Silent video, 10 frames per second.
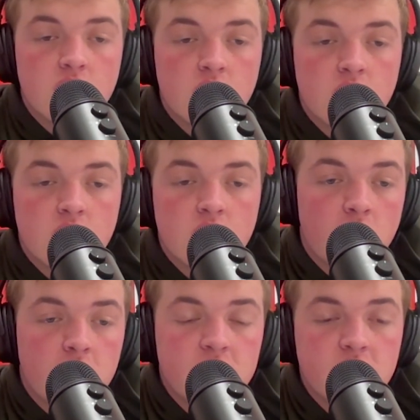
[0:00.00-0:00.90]
week
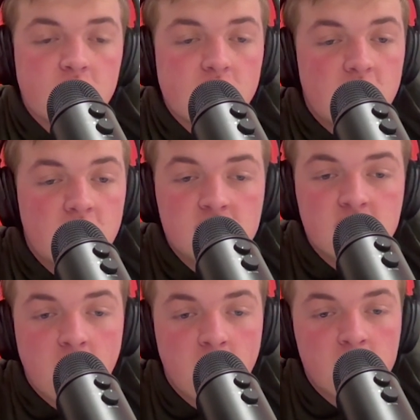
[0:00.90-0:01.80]
one.
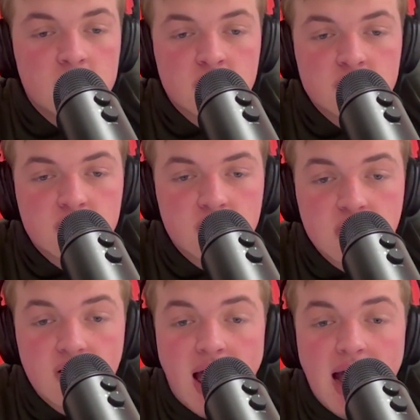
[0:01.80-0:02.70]

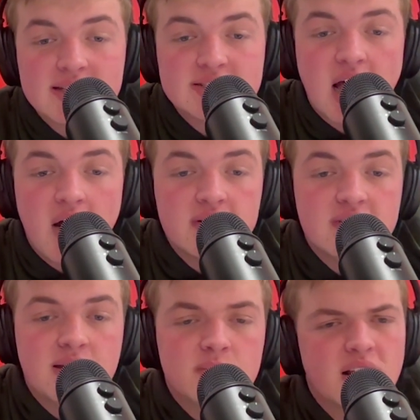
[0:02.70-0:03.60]
There's a lot of solid
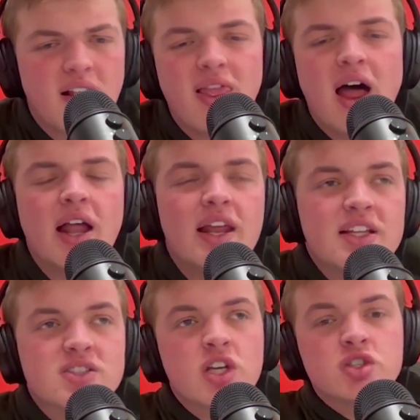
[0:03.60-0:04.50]
teams and a lot.
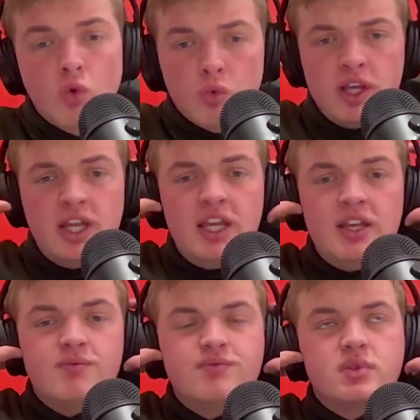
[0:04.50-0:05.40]
It's a
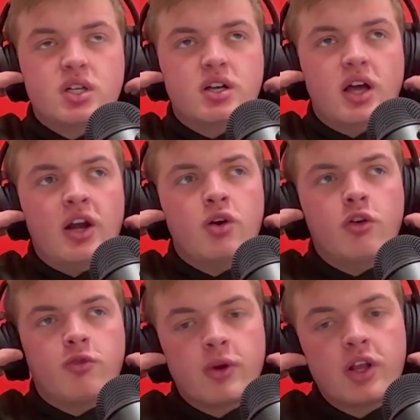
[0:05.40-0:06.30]
re. I don't
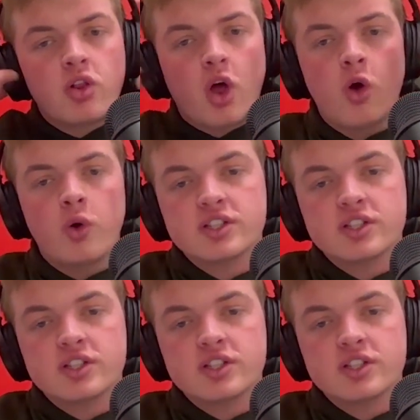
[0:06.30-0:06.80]
know if reload